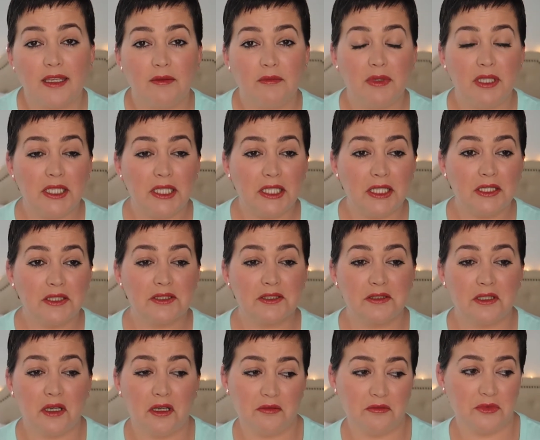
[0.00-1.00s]
Meaning,
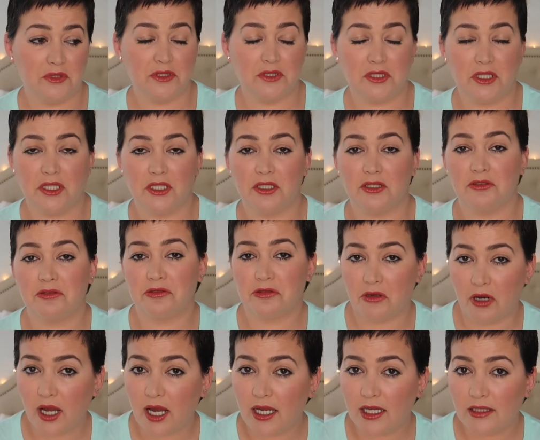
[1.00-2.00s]
I'm just gonna
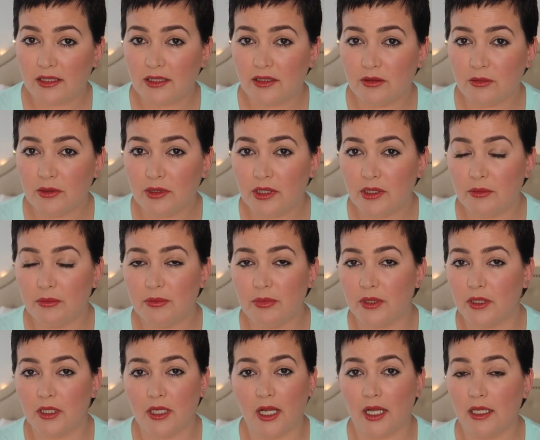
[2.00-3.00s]
try a little bit,
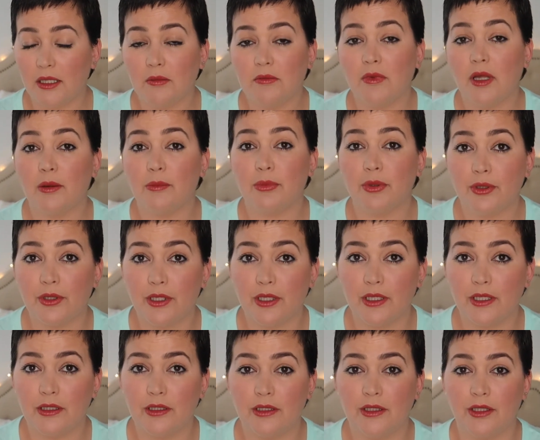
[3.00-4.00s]
but I am not
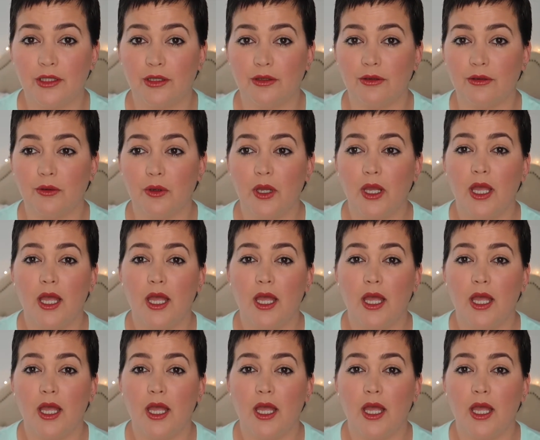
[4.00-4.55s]
putting, you know,